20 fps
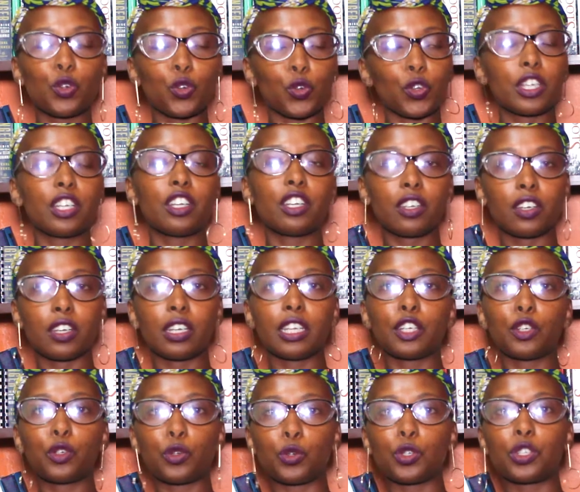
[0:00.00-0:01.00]
you really,
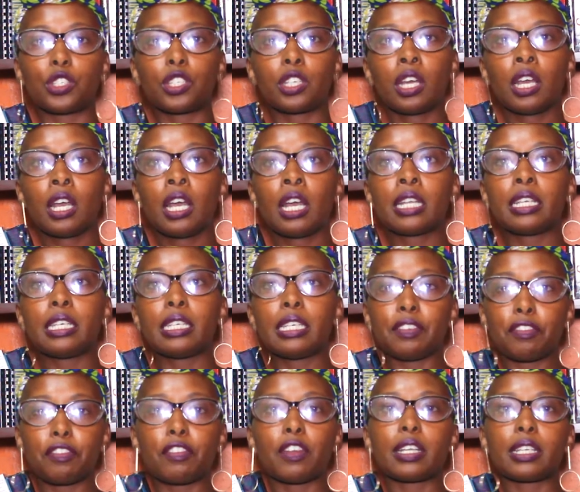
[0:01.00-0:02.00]
really good
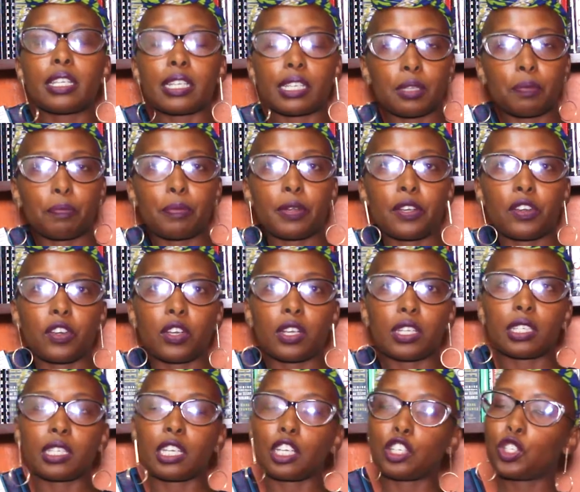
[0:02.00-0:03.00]
different
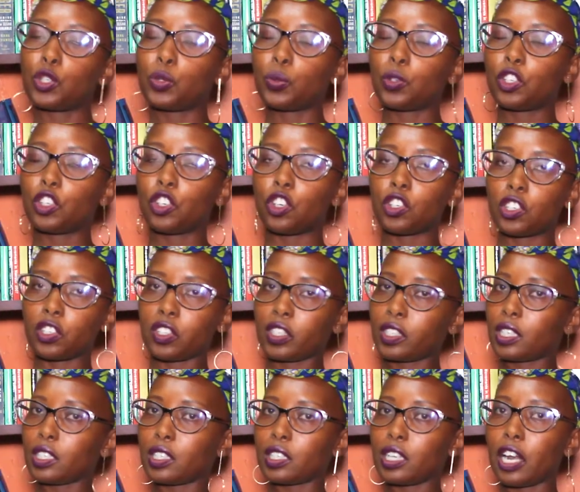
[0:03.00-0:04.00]
experience that you would not
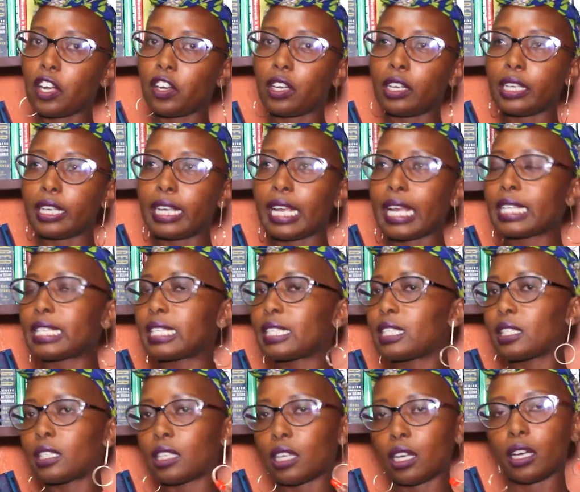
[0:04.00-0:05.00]
necessarily
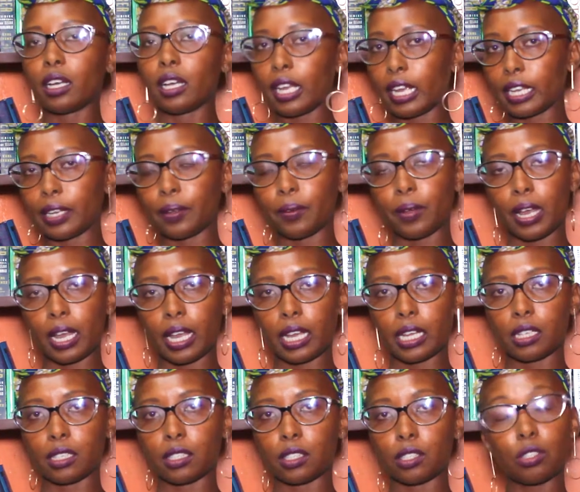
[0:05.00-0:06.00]
get
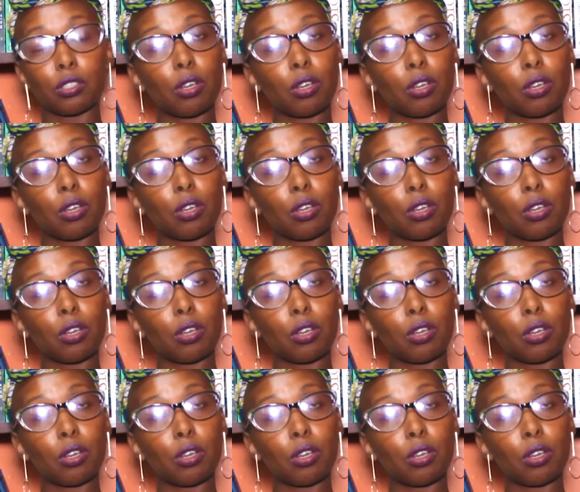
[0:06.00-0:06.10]
anywhere else.